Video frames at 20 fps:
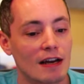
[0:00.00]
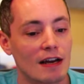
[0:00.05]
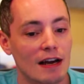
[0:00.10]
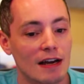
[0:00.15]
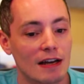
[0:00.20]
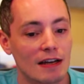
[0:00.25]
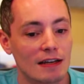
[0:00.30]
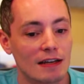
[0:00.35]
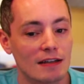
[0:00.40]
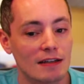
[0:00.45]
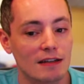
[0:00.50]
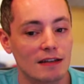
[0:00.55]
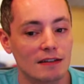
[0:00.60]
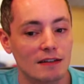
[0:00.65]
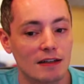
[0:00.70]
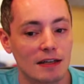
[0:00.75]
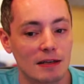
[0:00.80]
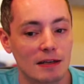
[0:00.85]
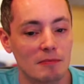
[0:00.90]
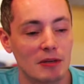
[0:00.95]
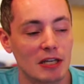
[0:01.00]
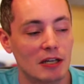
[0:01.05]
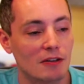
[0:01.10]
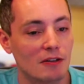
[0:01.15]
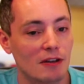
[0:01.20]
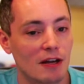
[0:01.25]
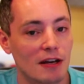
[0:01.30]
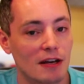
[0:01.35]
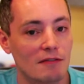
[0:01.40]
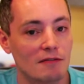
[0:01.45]
I like being
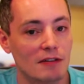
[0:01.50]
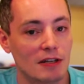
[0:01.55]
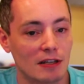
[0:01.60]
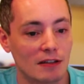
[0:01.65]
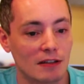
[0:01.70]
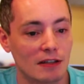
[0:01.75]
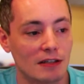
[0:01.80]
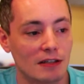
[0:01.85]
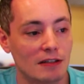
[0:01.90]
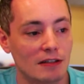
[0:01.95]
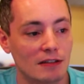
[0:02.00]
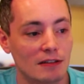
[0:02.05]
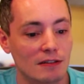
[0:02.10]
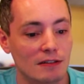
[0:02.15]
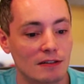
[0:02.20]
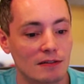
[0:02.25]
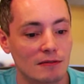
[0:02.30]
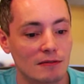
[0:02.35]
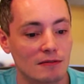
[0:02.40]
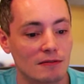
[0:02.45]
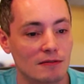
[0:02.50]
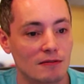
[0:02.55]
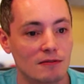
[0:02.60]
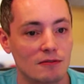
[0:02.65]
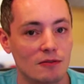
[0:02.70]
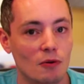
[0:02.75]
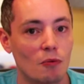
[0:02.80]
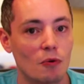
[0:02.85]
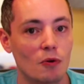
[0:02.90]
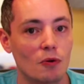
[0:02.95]
alive, and I like
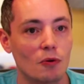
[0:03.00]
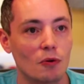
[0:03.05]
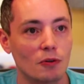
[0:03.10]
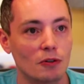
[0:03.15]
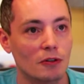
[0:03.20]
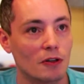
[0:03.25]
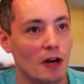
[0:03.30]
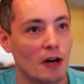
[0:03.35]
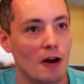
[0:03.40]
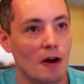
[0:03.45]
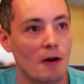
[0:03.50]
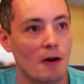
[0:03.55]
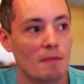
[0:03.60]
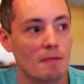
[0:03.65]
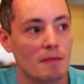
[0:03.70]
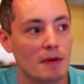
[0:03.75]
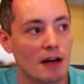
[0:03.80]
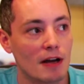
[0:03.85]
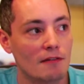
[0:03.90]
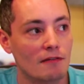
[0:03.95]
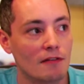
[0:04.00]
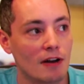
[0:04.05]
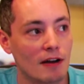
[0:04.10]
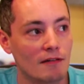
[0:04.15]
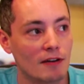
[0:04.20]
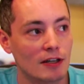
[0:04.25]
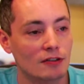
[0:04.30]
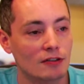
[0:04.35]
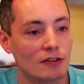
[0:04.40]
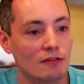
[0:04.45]
the world. I've
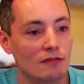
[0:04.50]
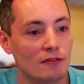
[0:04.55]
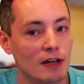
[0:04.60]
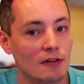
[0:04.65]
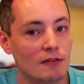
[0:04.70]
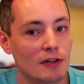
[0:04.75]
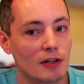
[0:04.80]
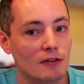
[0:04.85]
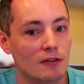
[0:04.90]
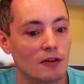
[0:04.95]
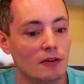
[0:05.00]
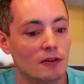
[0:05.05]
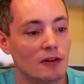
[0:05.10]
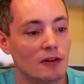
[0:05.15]
actually found that the